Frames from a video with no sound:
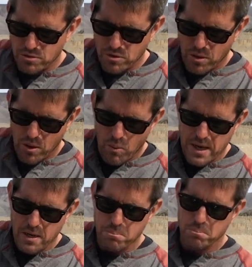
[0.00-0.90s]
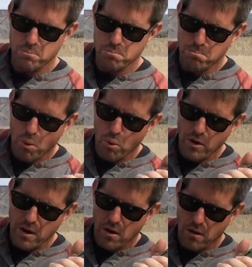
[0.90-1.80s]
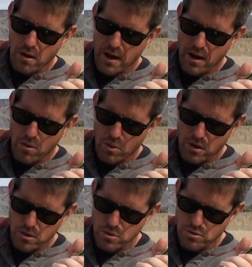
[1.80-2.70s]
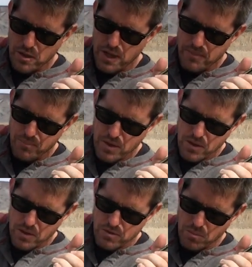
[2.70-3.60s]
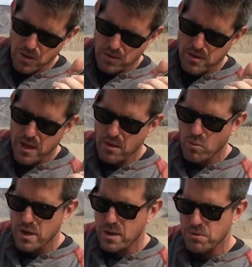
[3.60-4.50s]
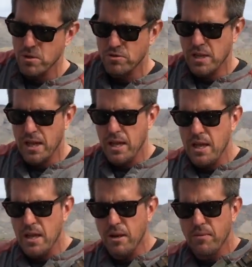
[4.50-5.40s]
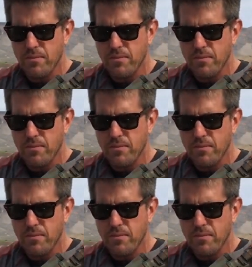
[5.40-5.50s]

So I'll wind up pouring it all on. I don't want to lose it because I'm going to take and wind up using it again.